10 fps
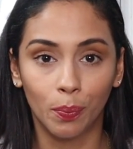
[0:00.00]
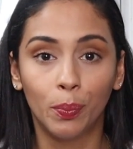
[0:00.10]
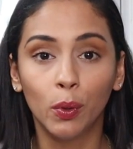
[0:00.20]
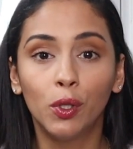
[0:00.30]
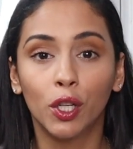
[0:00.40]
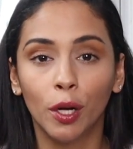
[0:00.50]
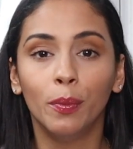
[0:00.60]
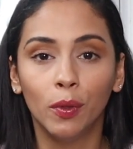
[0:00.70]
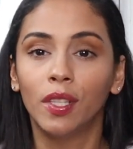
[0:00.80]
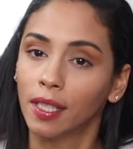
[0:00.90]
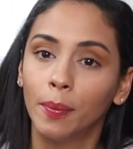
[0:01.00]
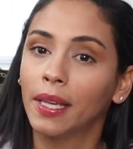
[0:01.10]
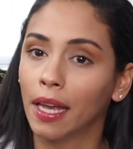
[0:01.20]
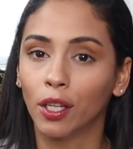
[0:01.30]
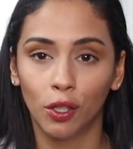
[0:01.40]
boost your immune system.
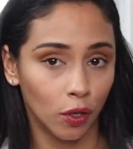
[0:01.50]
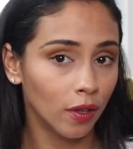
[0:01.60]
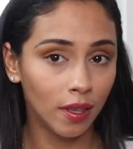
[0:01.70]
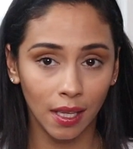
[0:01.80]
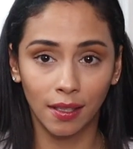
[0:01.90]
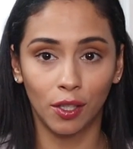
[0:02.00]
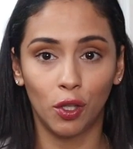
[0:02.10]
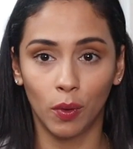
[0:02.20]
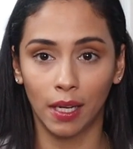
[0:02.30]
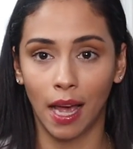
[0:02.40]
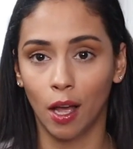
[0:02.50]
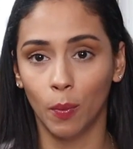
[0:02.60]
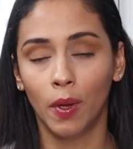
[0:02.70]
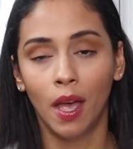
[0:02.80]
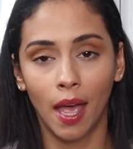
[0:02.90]
Again, control the things that you can
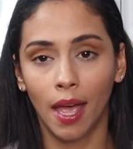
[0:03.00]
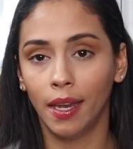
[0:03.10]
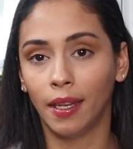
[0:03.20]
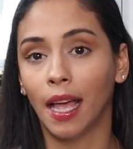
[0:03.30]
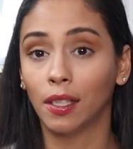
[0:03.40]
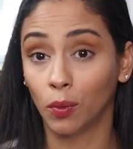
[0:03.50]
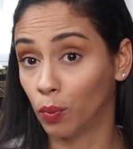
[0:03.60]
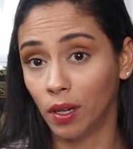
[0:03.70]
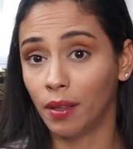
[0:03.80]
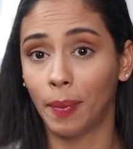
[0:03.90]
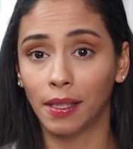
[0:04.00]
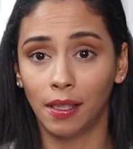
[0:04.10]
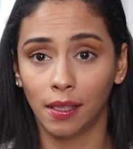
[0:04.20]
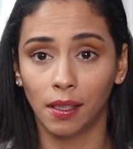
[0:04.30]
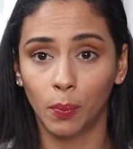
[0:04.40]
help, and that's one of the best
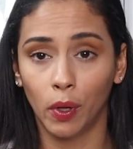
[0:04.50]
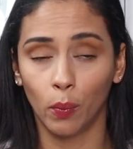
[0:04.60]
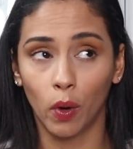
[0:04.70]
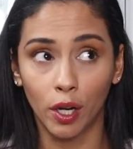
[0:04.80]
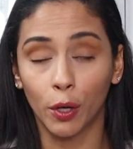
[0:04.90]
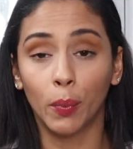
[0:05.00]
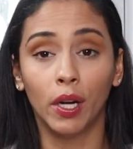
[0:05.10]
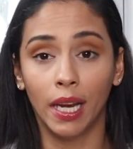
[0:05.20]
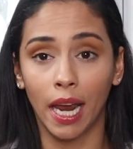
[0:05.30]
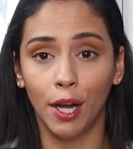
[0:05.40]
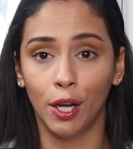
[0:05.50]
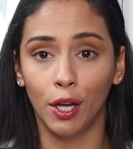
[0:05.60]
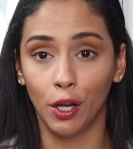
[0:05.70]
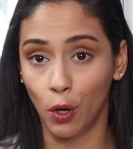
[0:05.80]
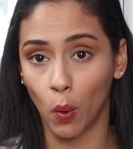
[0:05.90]
things is put what you're putting in
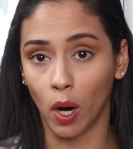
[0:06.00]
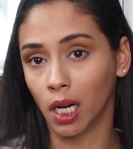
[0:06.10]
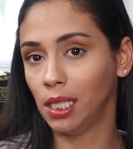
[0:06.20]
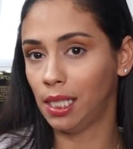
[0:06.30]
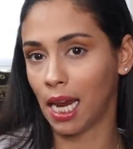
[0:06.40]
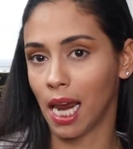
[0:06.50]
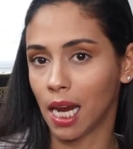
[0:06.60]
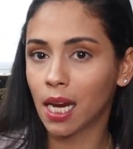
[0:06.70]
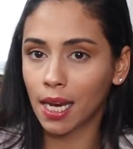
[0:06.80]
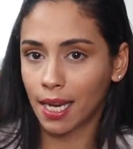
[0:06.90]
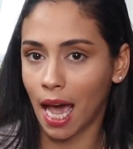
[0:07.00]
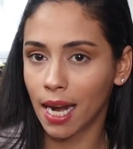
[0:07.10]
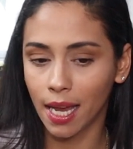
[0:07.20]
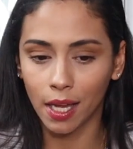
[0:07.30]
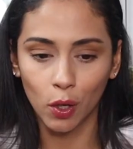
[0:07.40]
your tank.
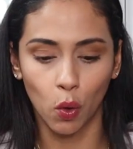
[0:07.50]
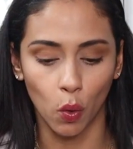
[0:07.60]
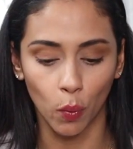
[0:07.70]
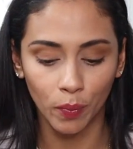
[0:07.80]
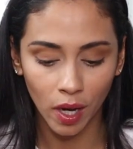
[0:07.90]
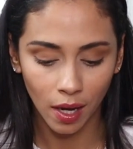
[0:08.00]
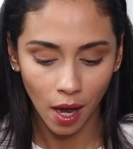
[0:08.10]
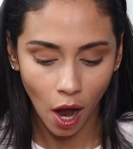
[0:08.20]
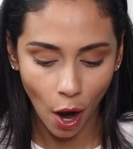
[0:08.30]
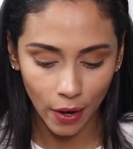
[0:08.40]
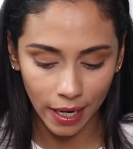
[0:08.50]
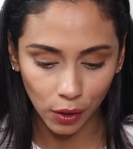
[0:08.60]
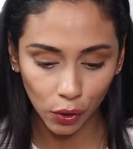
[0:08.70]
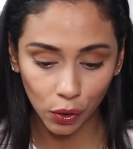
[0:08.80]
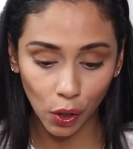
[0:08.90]
Got it? Cool. All
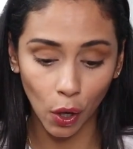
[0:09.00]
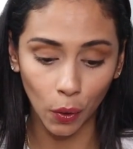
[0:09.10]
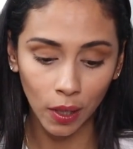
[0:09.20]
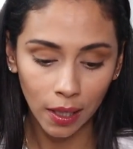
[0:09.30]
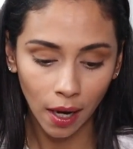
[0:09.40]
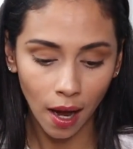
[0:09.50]
right, so